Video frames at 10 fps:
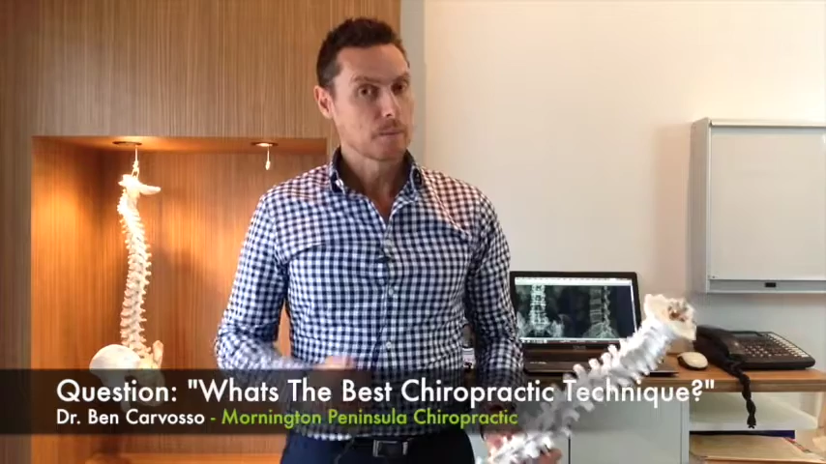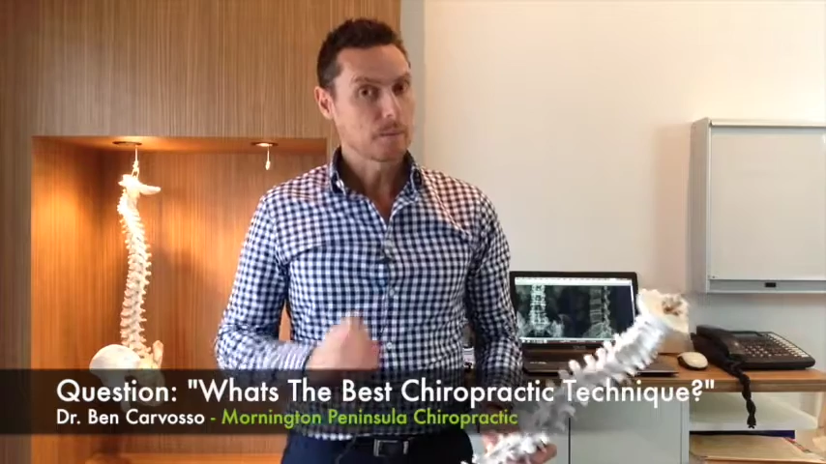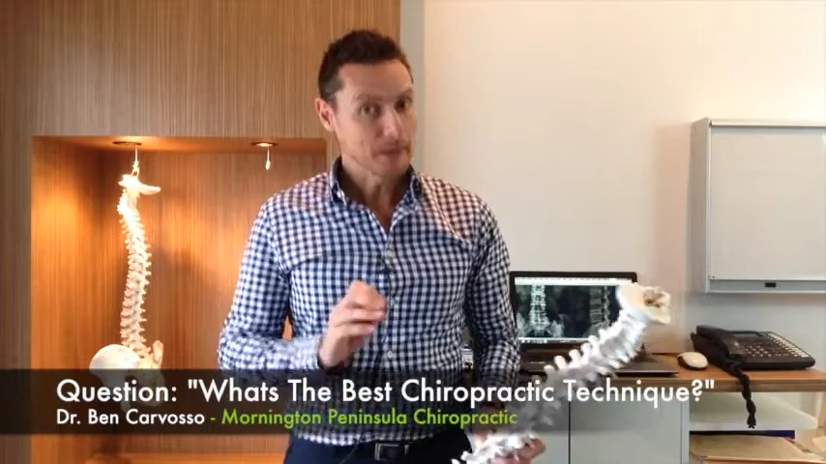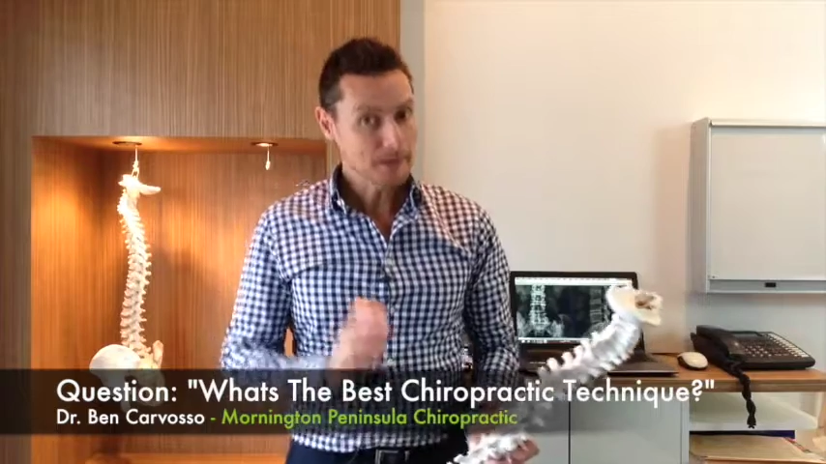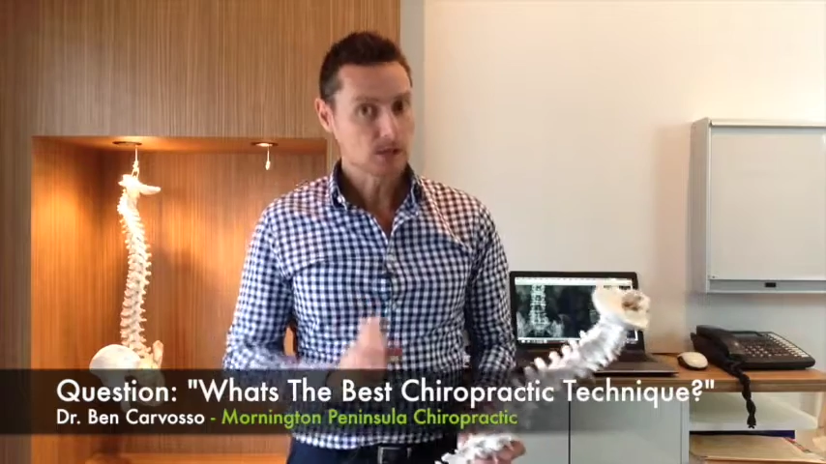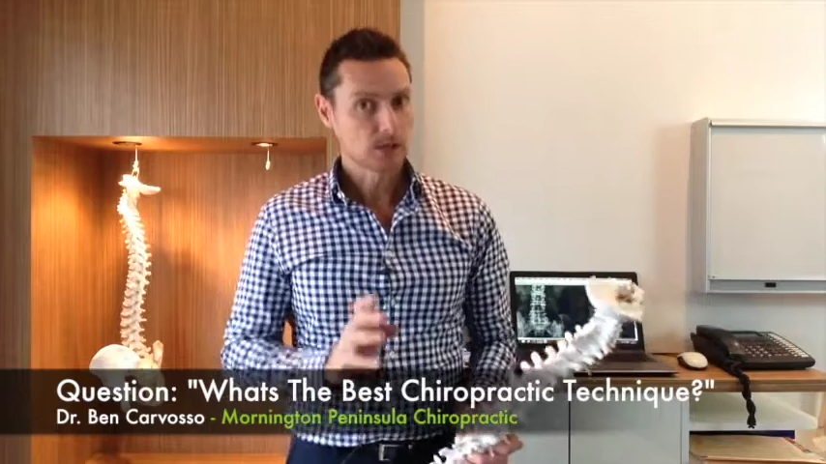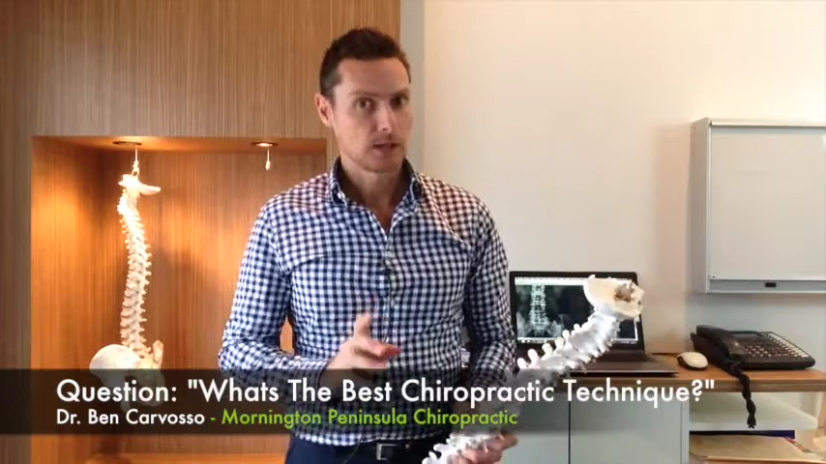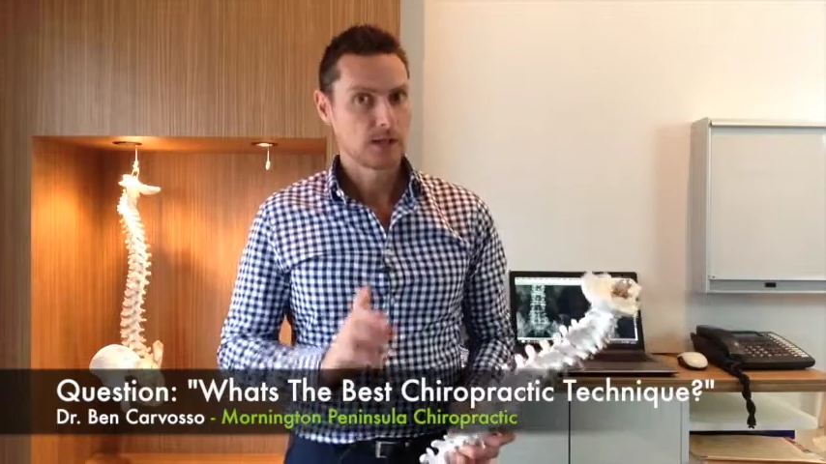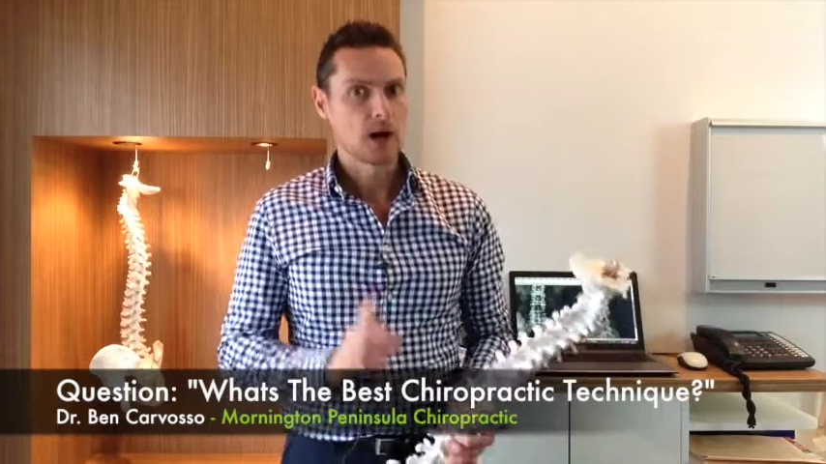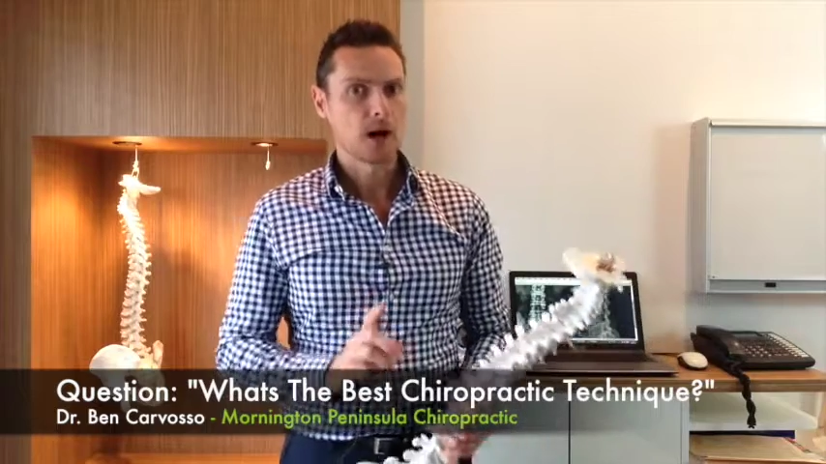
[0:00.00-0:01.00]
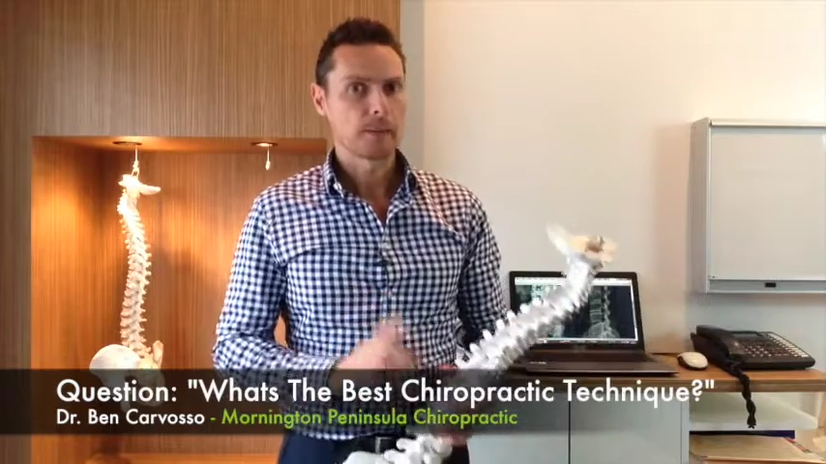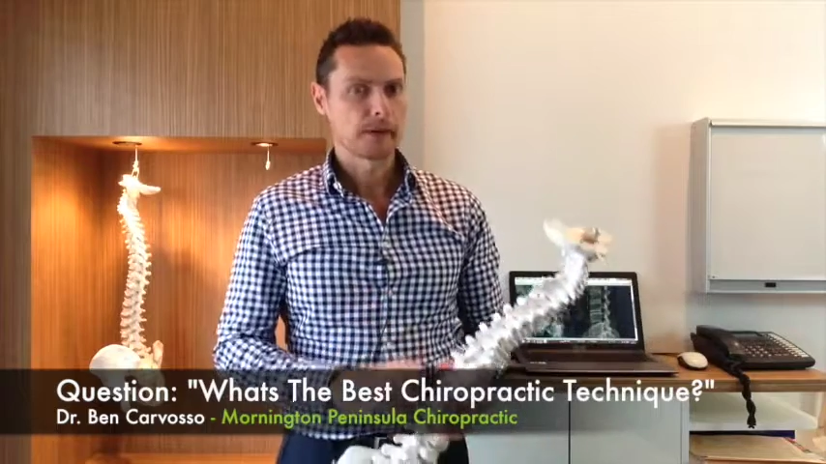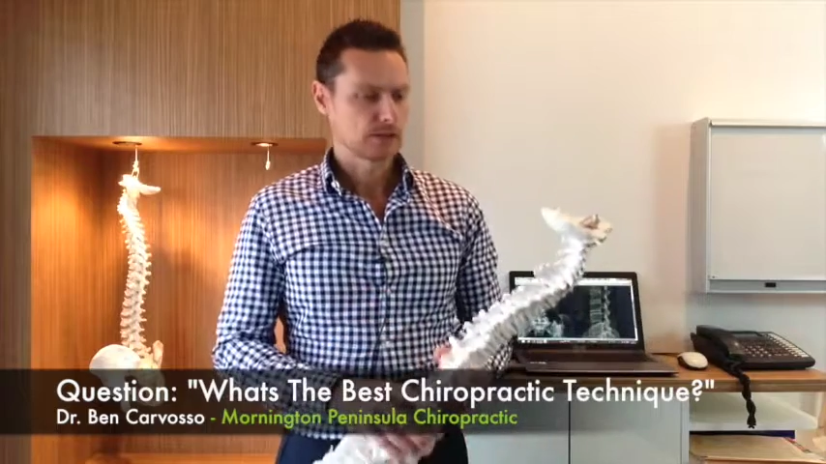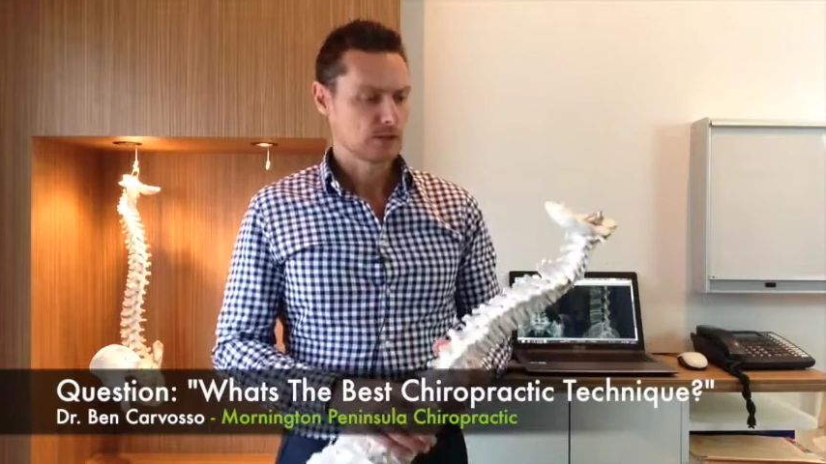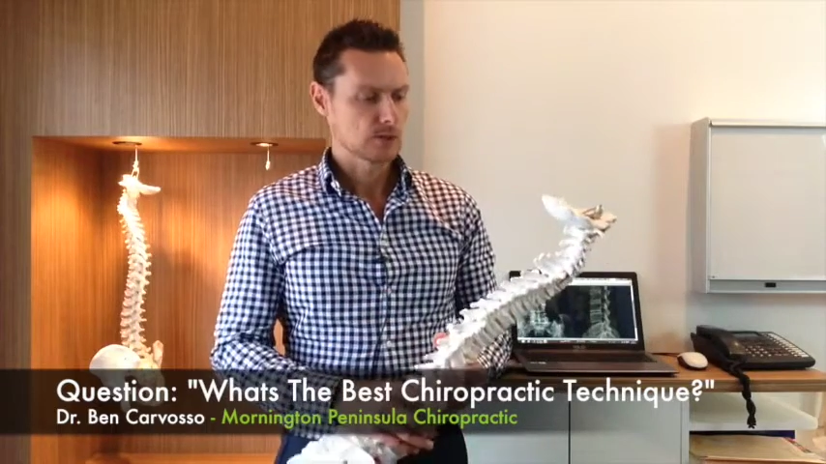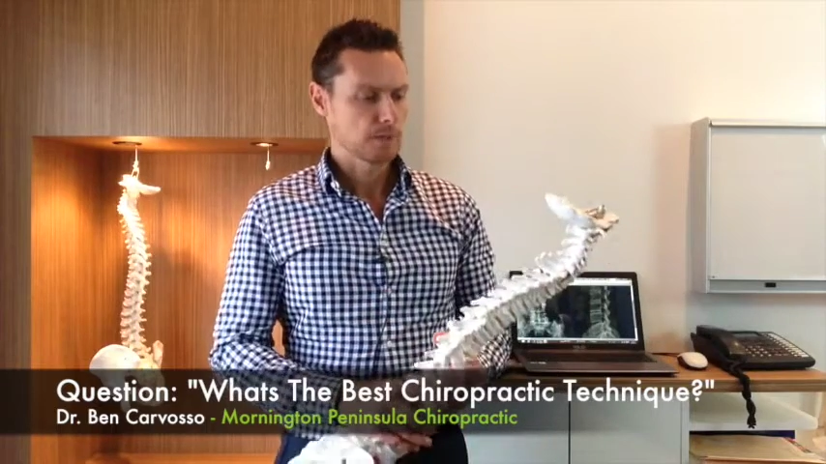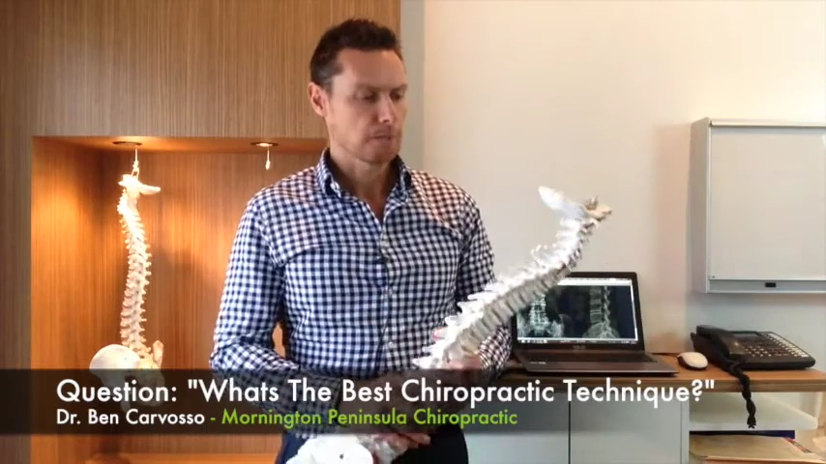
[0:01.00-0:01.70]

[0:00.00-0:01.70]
basically, chiropractors,